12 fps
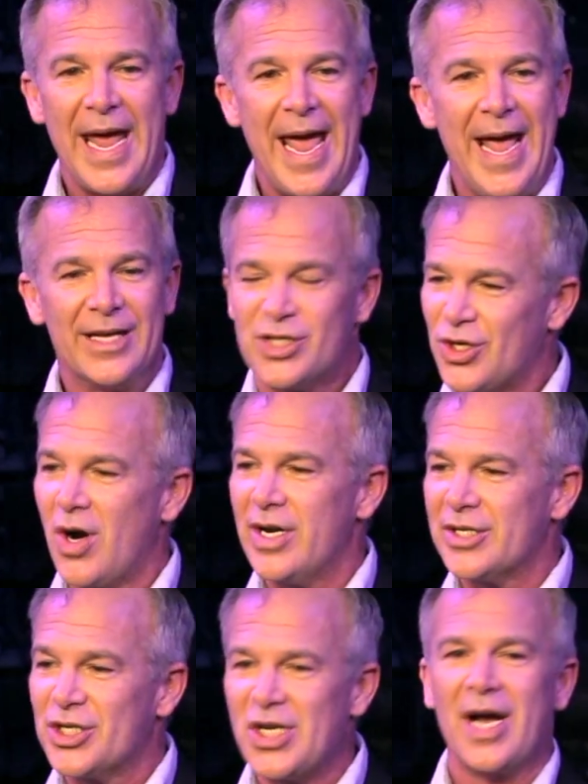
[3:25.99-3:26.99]
it
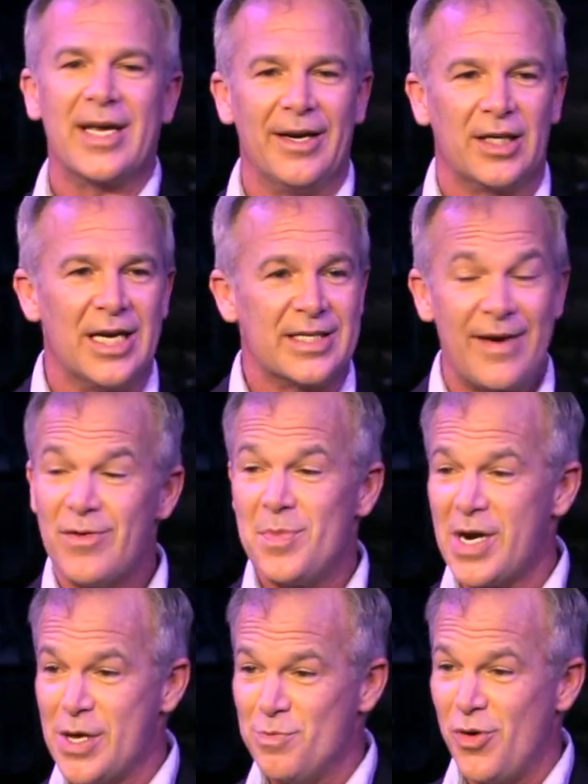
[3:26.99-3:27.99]
started sucking because
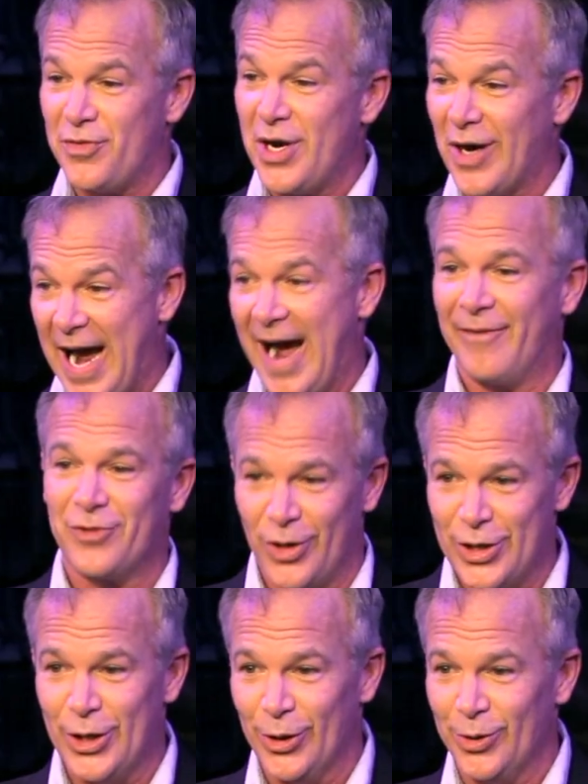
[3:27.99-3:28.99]
everybody that moved here after
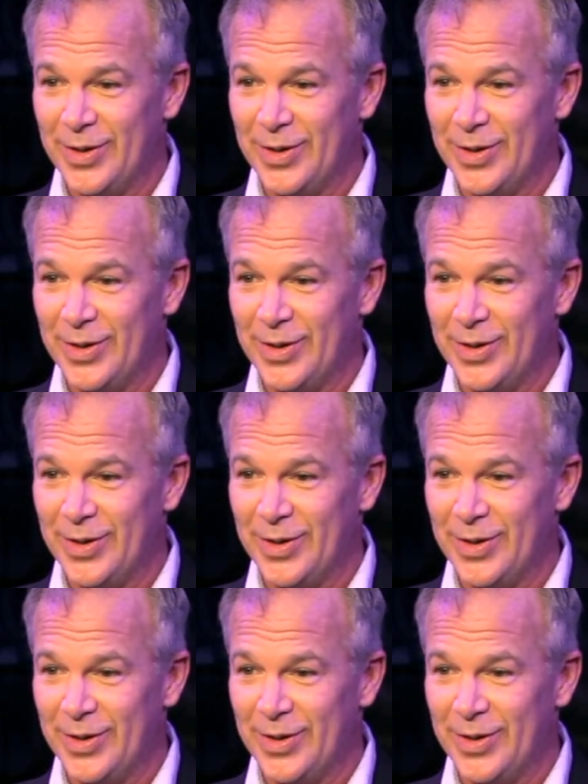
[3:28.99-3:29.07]
you.